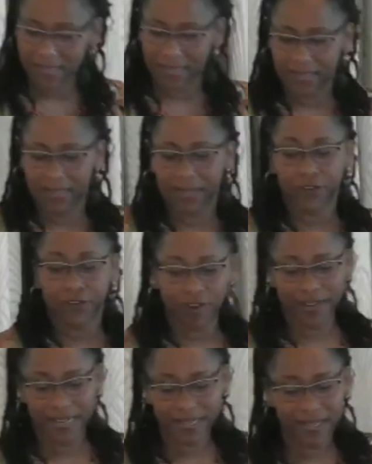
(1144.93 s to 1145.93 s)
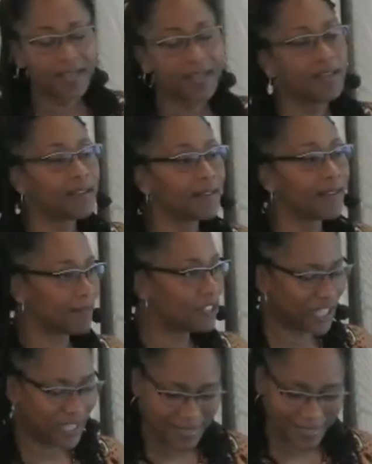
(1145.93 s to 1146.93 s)
chronic
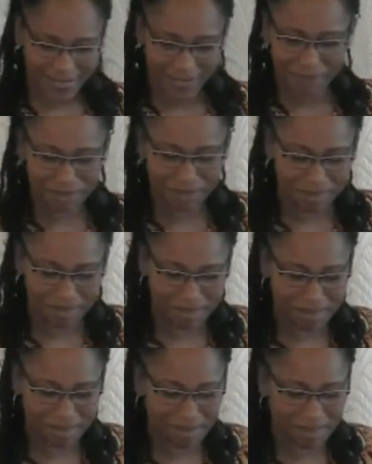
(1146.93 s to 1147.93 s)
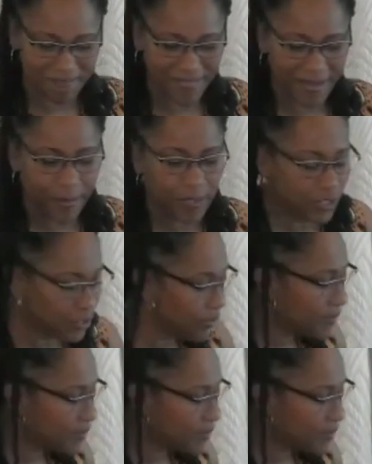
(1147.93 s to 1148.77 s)
laryngitis. But you know, there was a